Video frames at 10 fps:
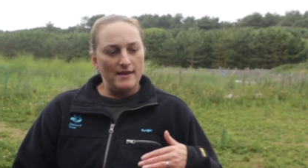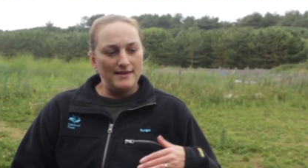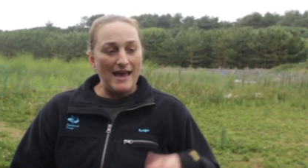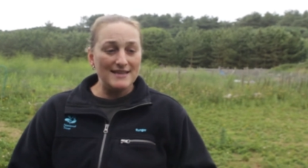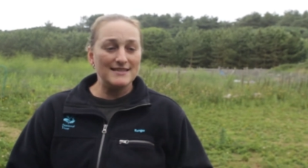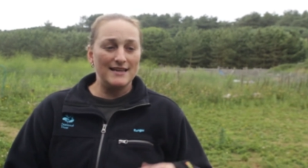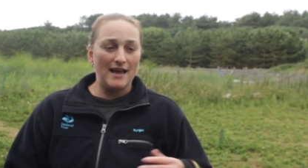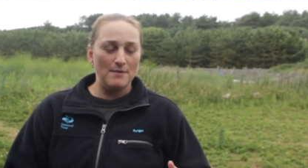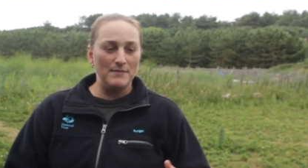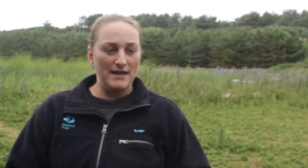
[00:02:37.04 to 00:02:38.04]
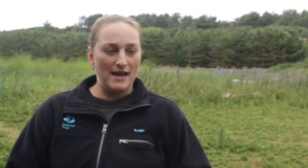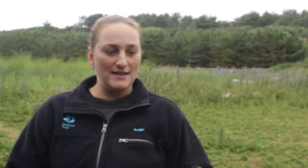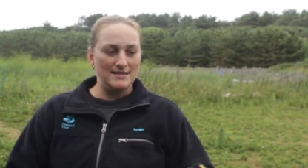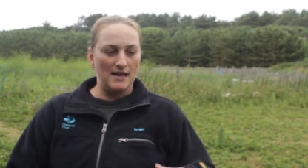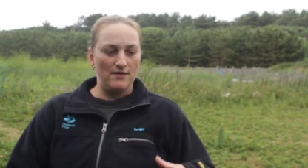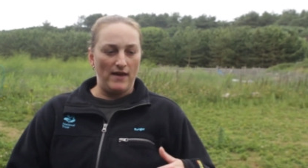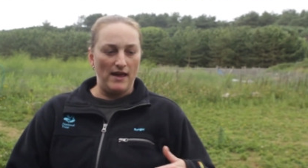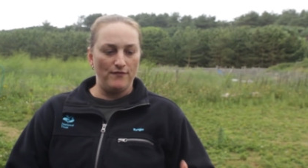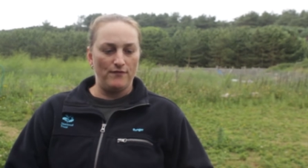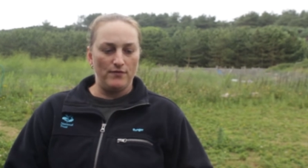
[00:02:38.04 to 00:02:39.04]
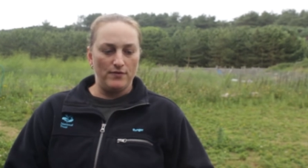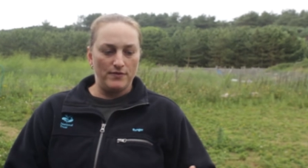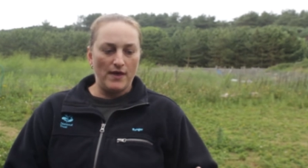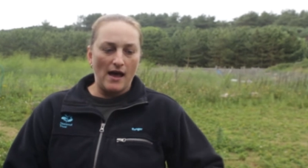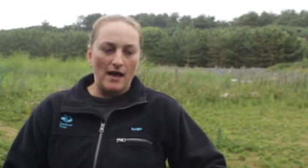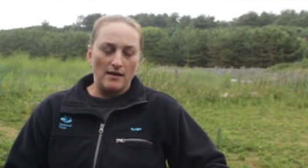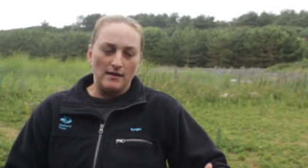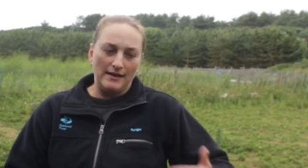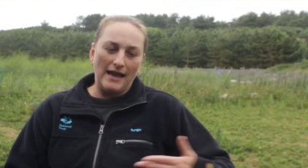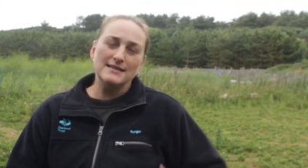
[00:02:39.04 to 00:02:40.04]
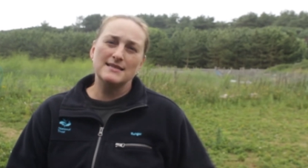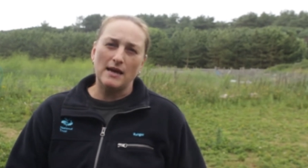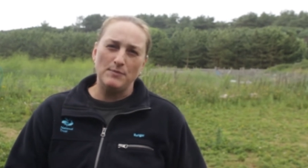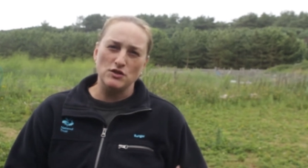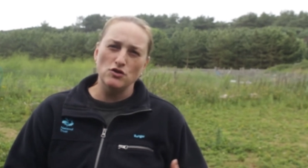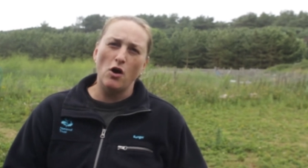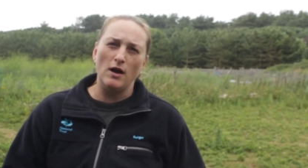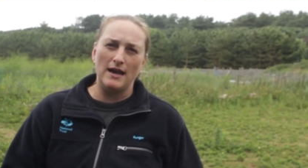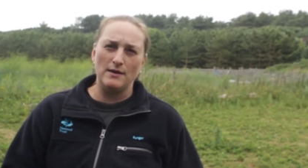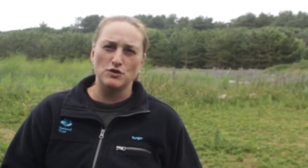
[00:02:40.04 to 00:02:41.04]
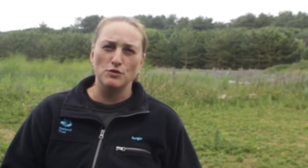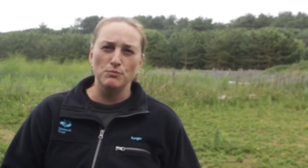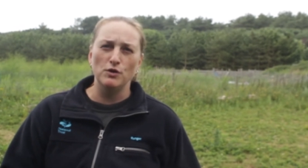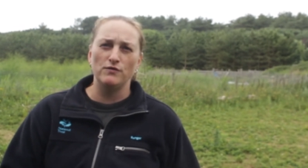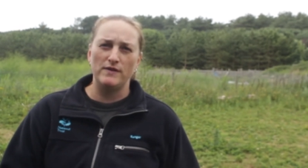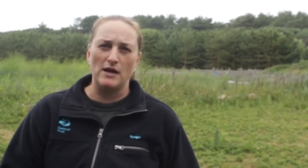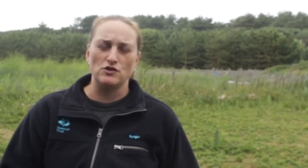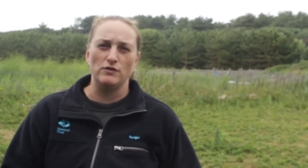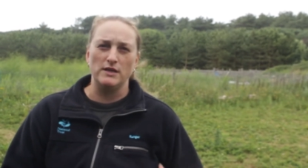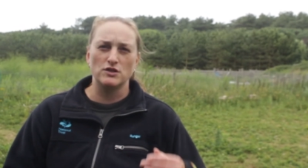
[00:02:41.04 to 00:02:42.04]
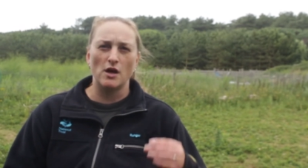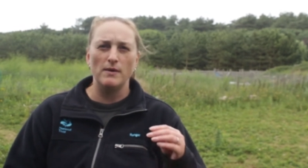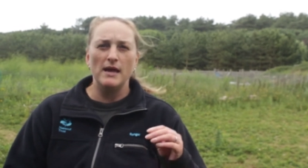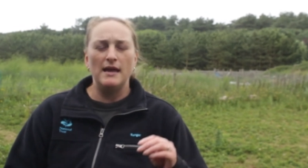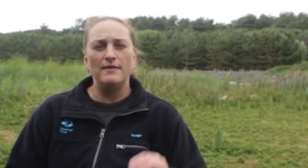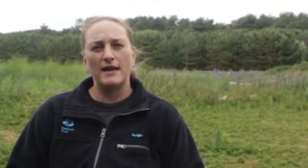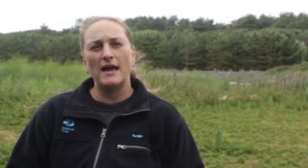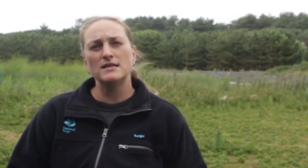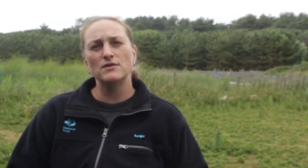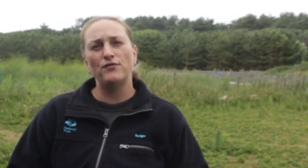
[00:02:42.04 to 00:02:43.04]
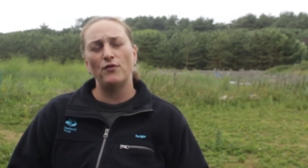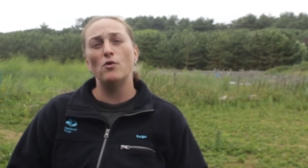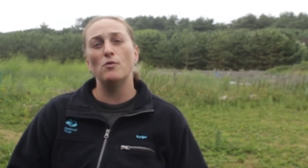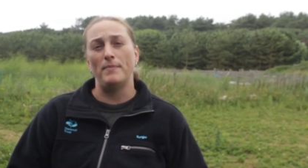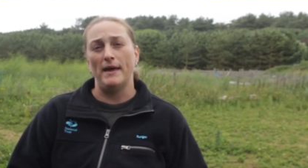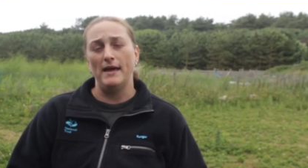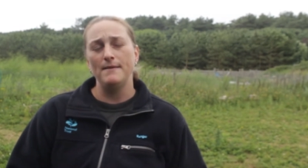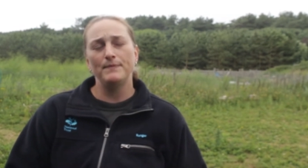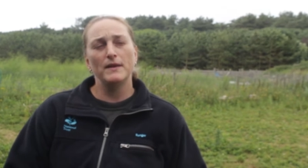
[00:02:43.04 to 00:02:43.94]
Yes, it can be negative if that landscape is not allowed to move naturally. So in the case of Formby,